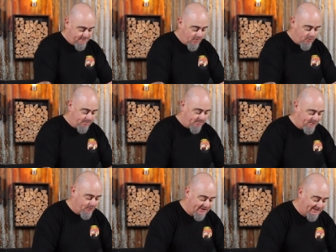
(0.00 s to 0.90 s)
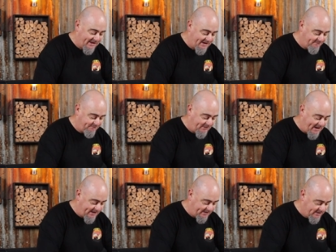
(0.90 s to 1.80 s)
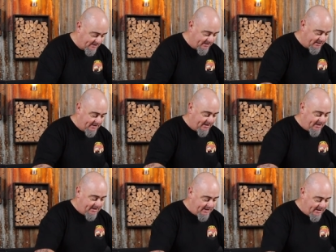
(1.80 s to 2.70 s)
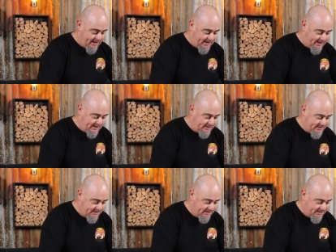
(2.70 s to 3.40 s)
Fold it before you lay it flat, and